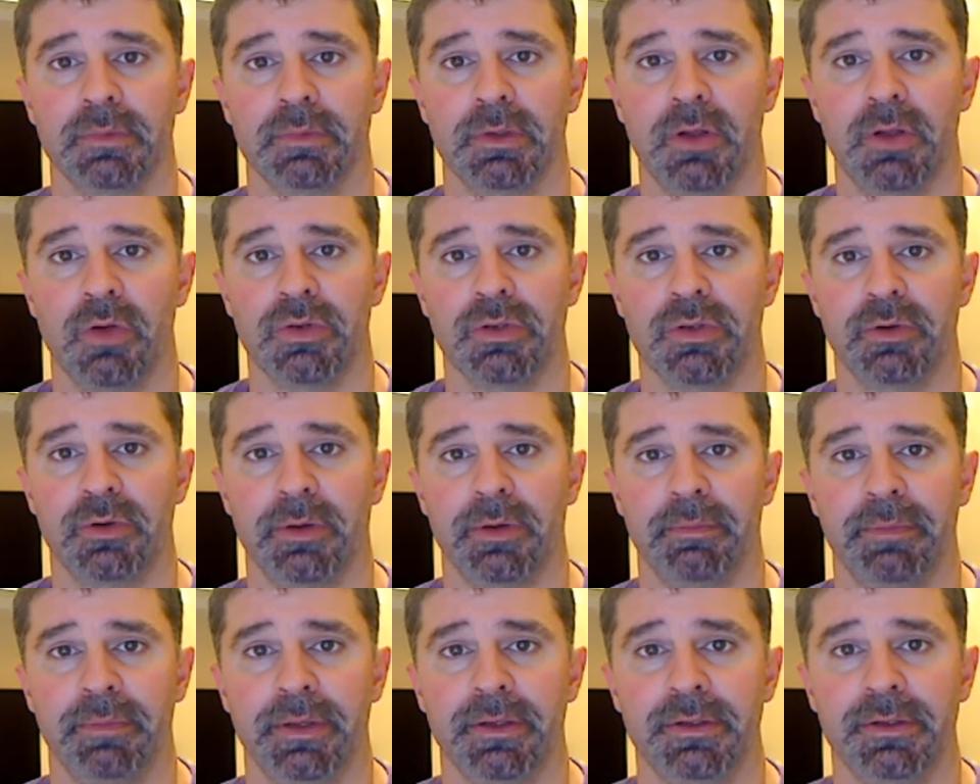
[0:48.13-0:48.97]
close
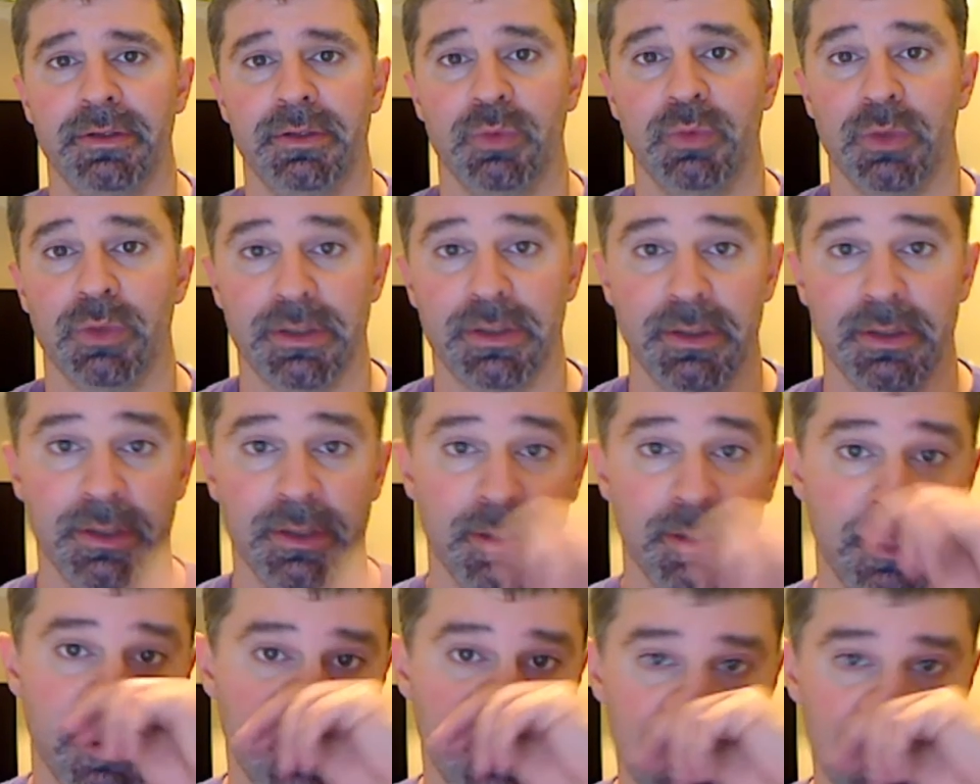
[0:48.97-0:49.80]
grip bench, which
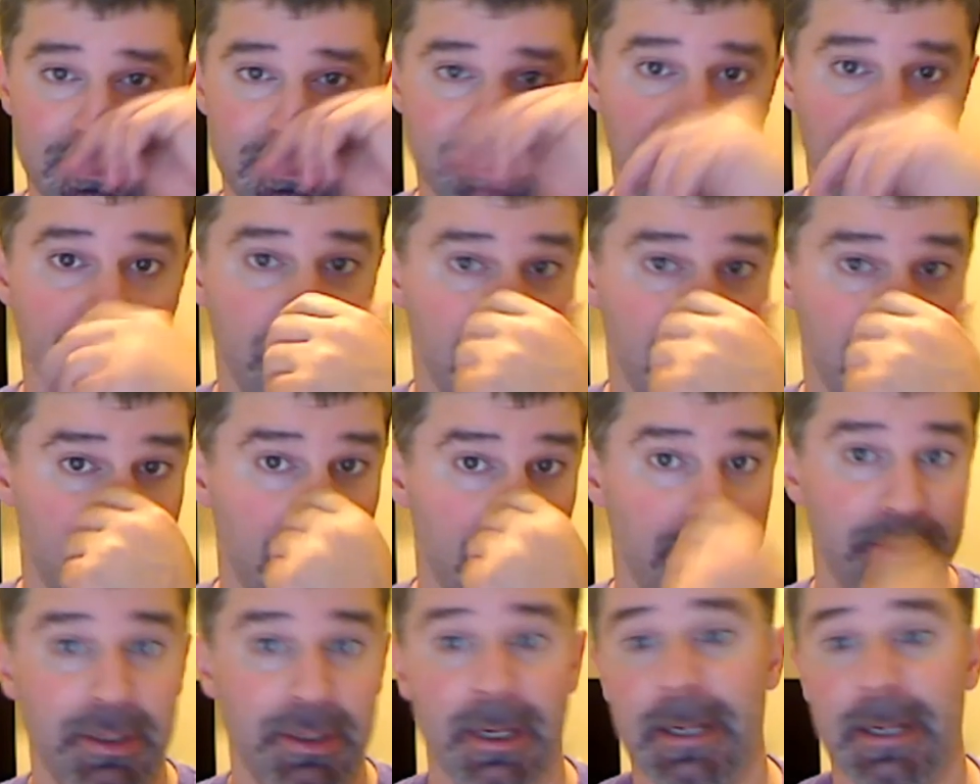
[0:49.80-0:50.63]

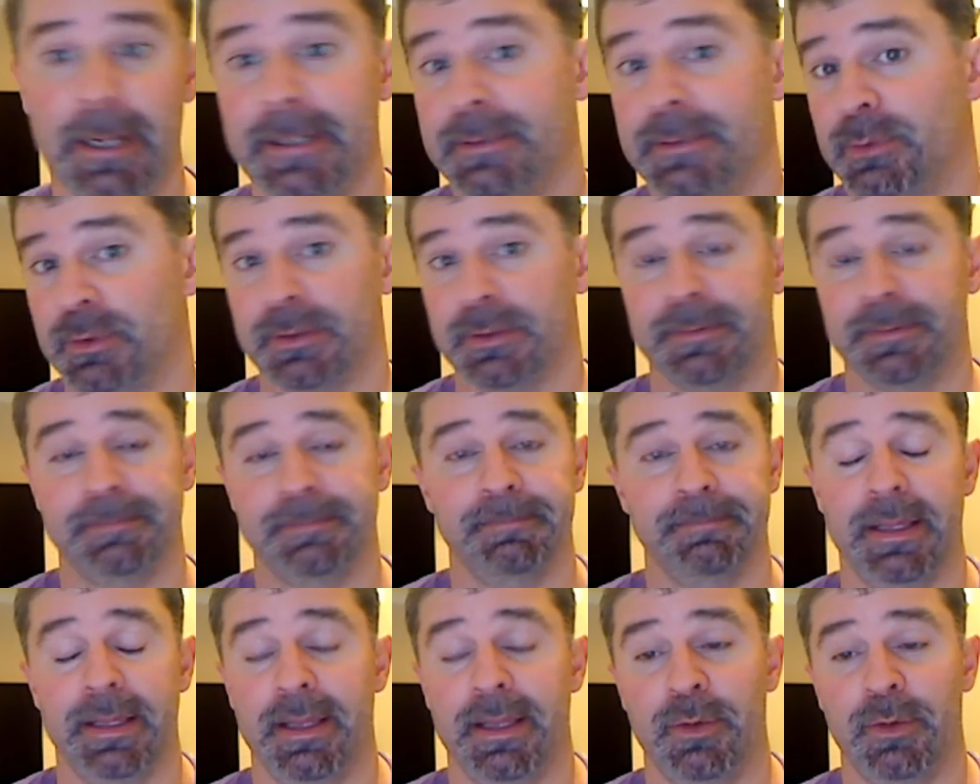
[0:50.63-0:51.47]
I'll be honest that
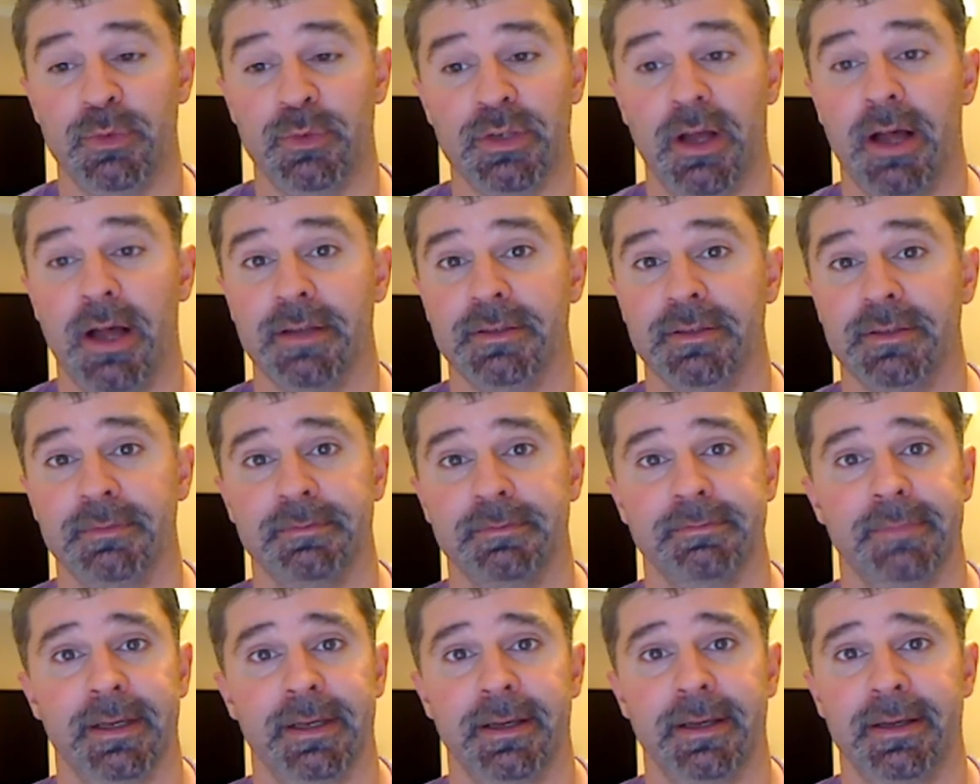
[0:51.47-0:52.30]
was awesome.
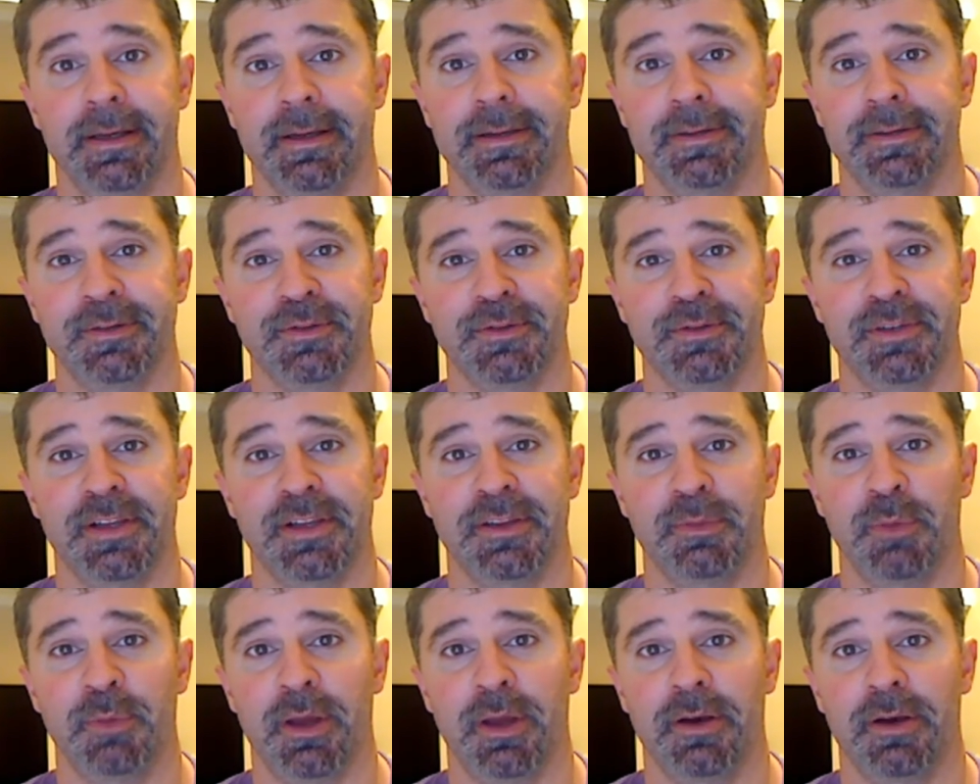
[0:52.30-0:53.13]
There's
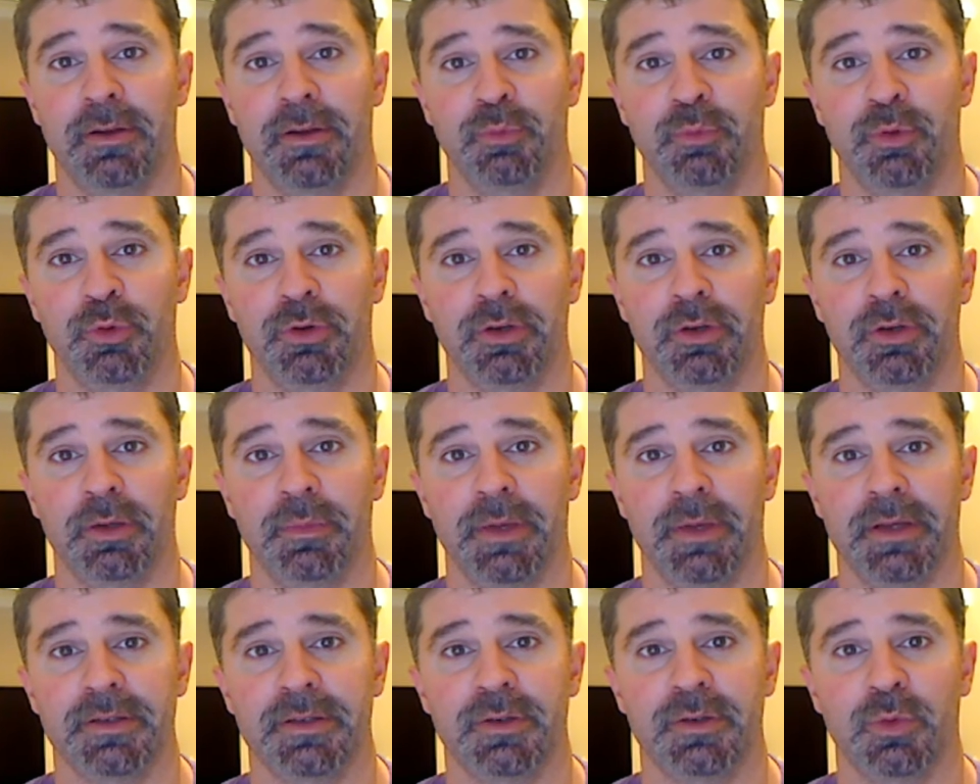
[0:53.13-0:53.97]
nothing better than putting
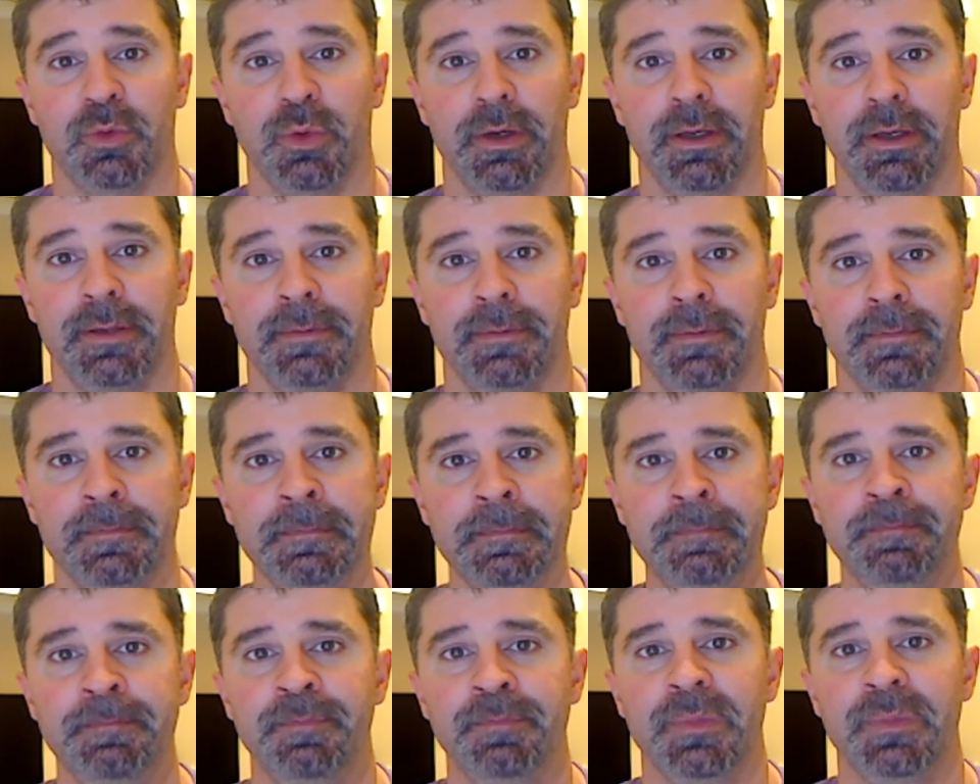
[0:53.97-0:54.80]
up extra weight,
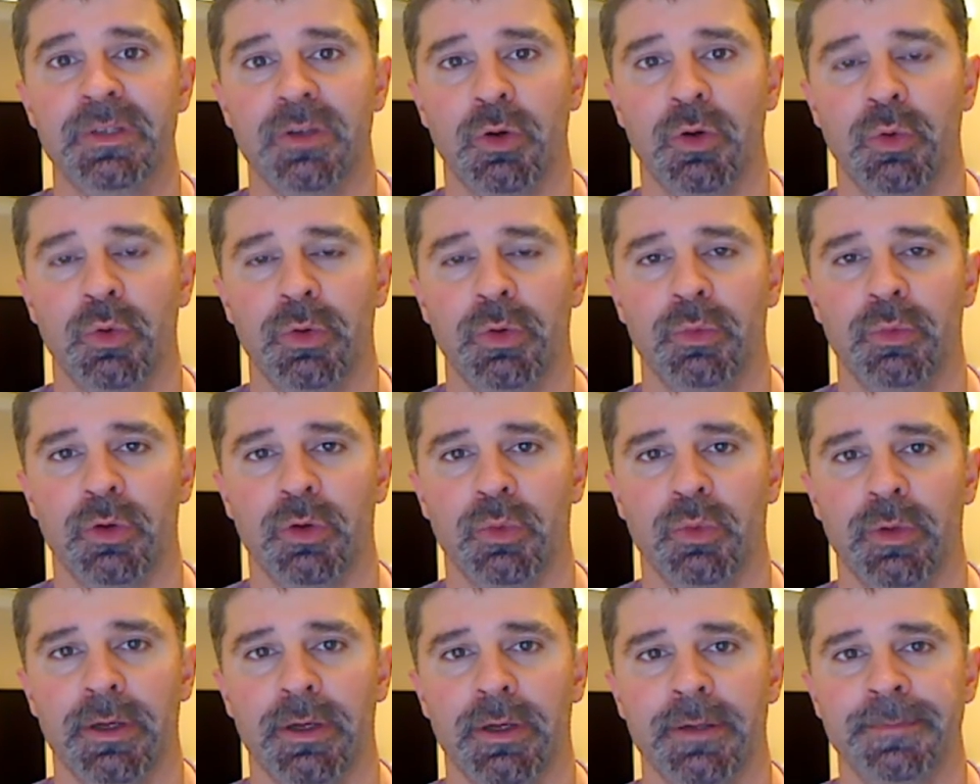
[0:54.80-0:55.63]
so it went
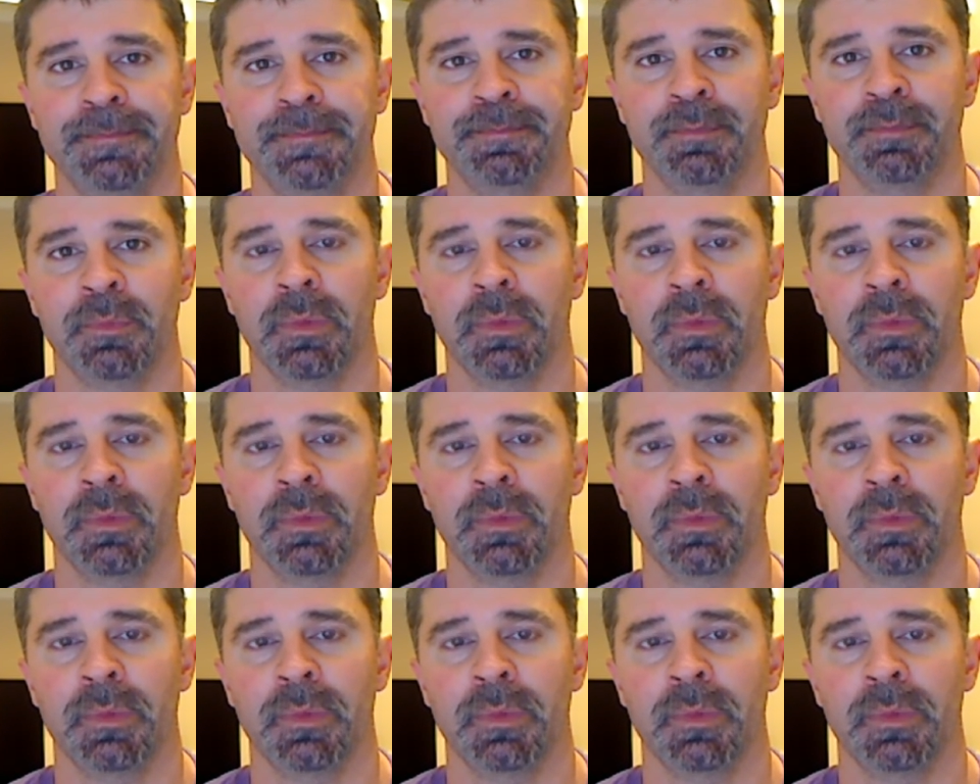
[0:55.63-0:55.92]
real well.